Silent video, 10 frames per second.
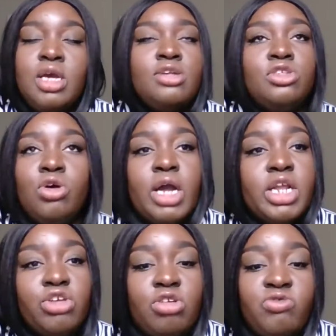So I
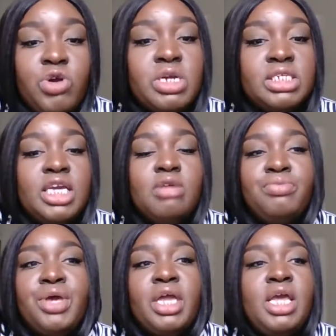need you to focus in.
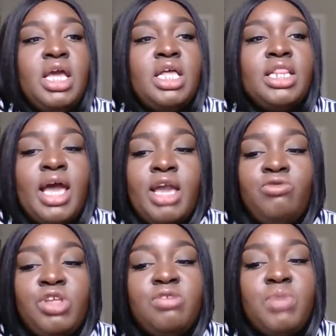But that
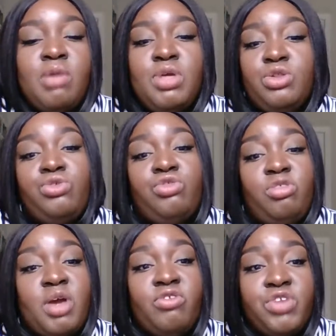it did make me lose
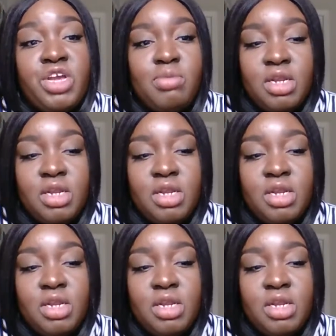respect for him.